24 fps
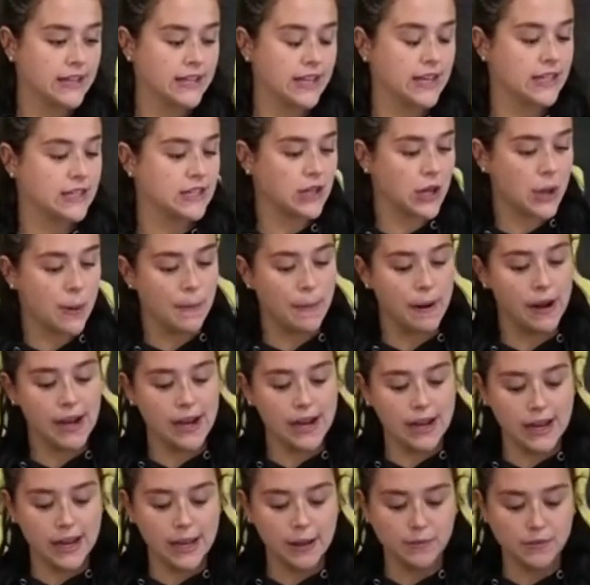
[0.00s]
it, it's
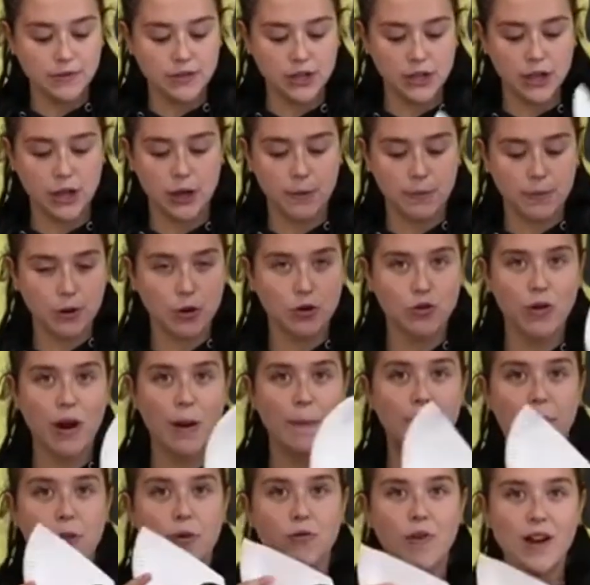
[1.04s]
completely up to you, but
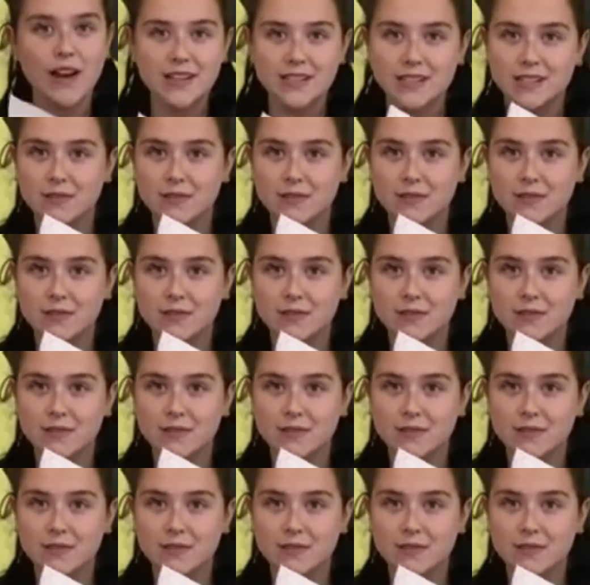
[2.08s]
grab the rest